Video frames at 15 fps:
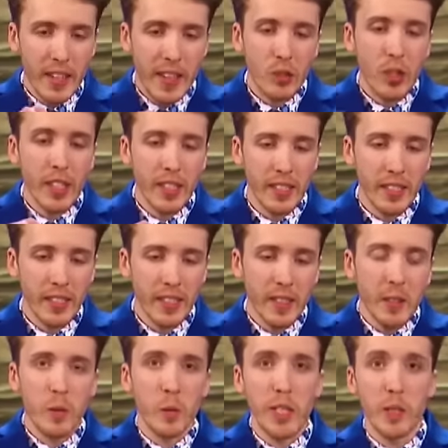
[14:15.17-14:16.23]
might be wondering
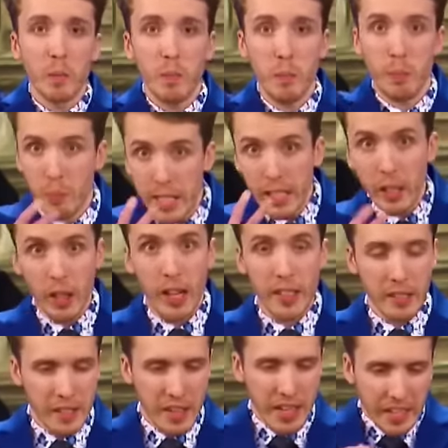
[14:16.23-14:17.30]
how it is possible for
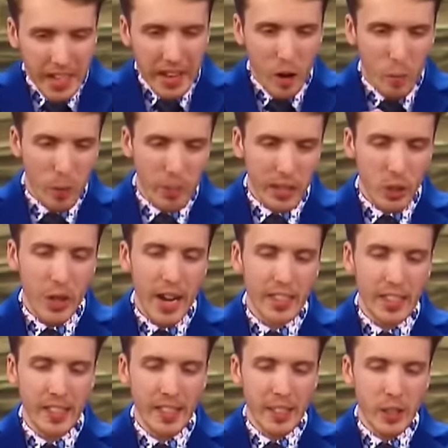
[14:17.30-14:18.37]
Caleb to fold the large
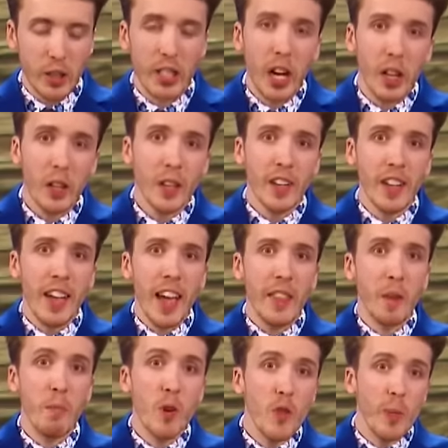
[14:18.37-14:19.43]
scarf into a small
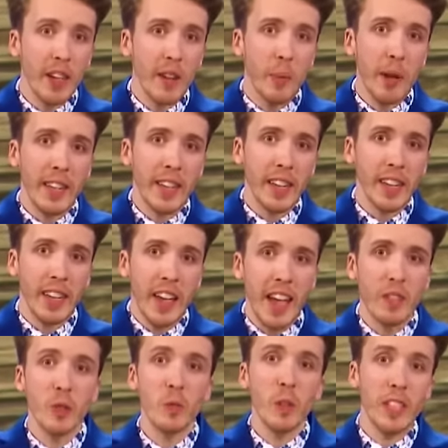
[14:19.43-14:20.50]
ball without being noticed.
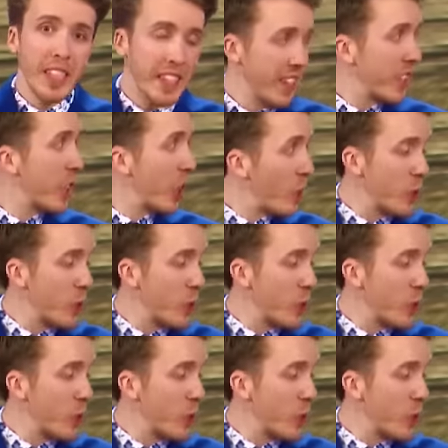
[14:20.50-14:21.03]
As